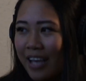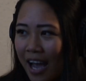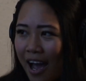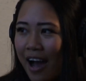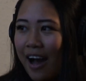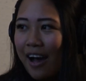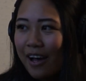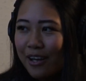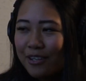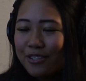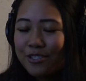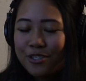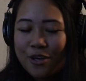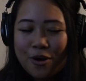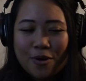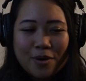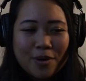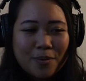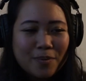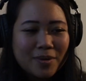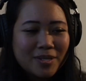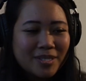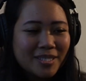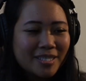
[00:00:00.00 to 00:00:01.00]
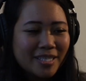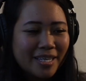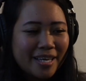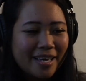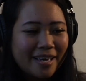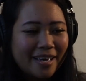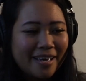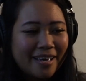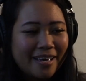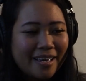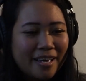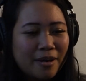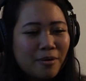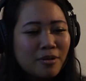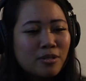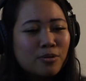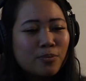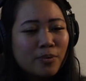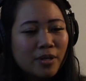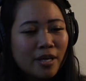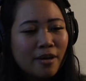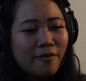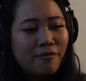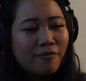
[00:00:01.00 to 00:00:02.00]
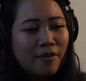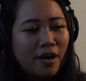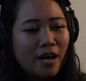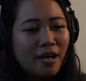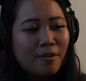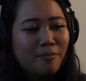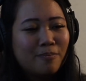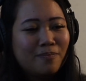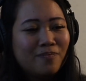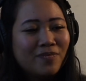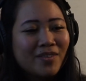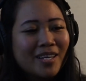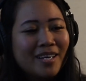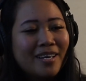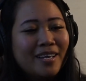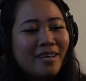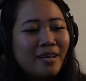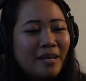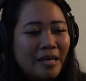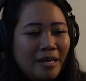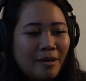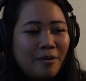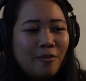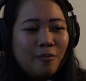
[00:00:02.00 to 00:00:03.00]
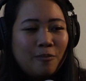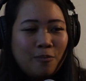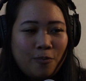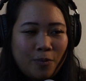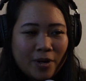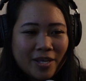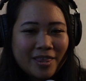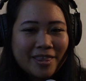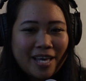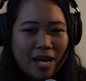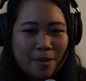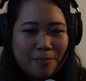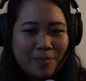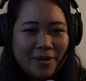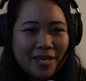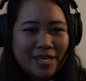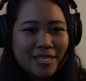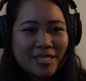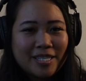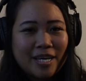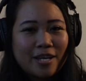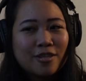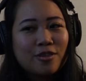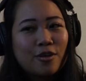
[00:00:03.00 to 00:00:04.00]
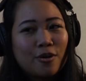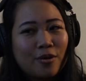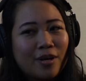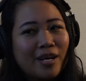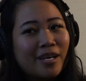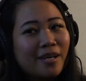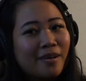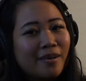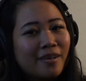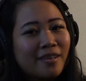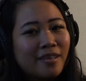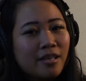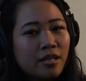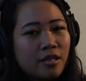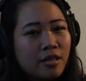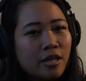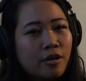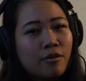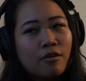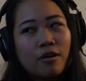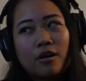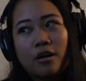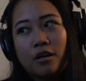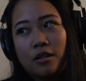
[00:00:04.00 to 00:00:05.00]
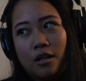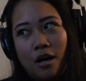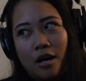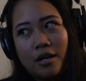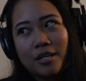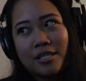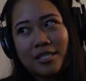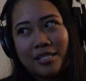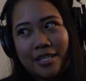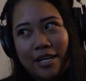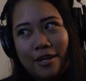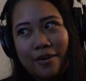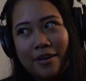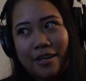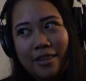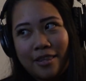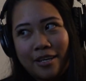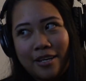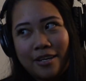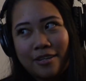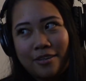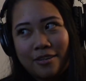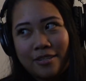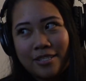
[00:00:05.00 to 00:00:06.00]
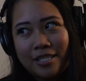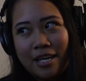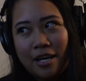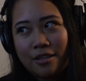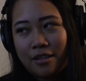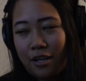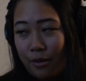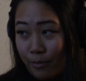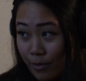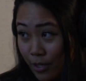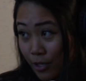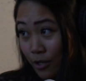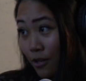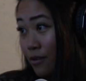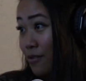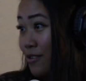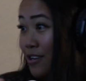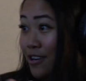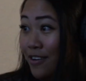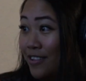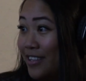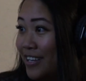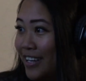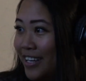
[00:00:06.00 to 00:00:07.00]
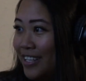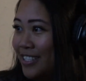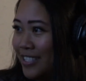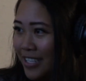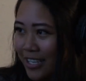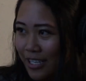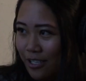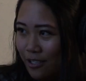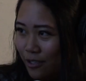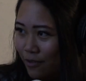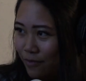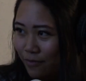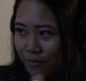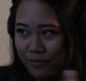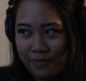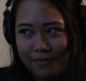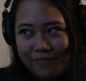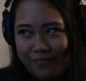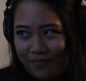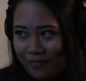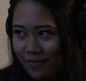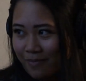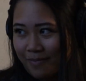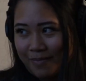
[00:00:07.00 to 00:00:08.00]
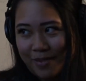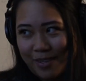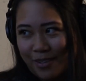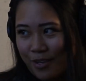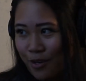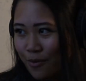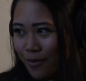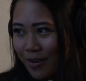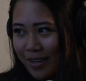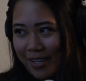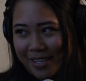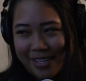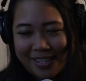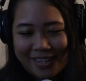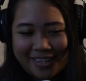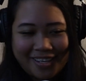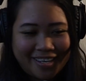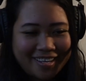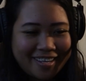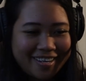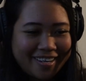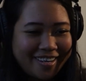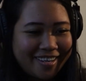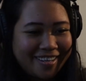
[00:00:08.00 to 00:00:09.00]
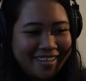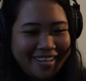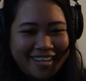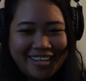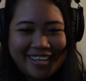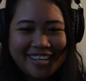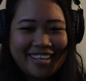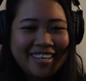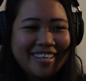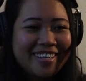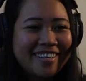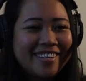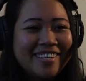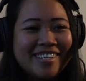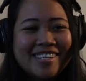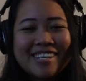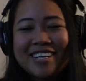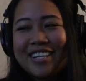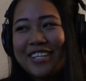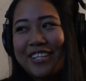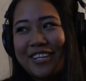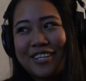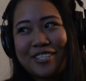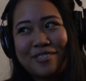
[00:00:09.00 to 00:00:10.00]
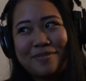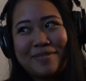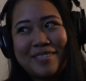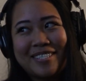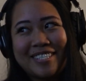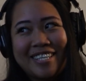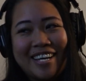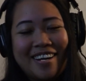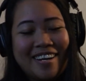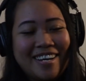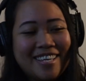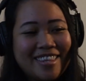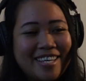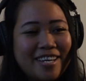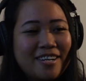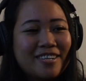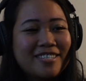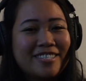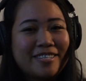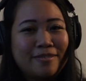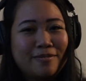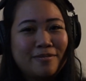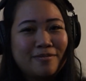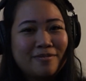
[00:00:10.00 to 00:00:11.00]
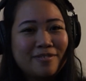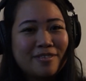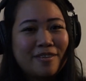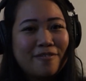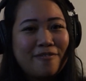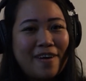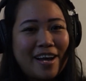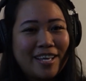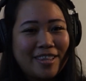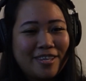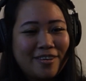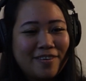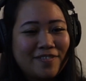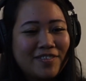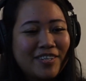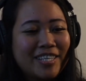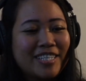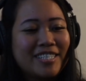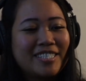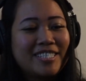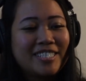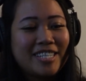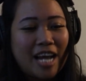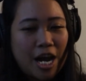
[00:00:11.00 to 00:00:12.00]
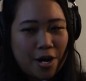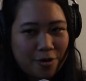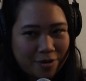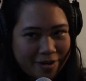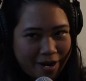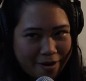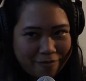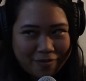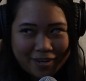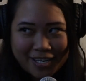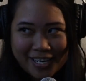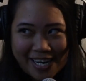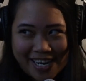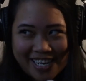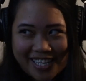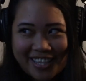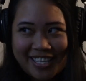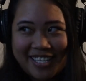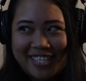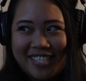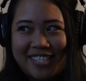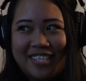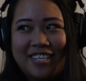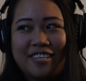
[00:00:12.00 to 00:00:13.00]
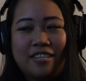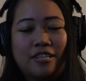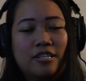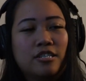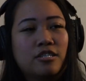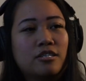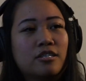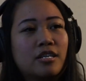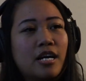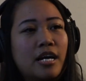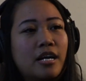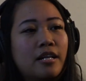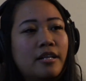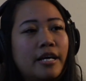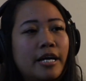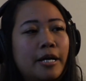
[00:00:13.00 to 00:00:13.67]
Yeah. So it was really fun. With that being said though, like there are a lot of scary theaters out there. I mean, this, like you work in theater, like there's some scary theaters, and the fact that you have to like shower every night in these theaters, you're kind of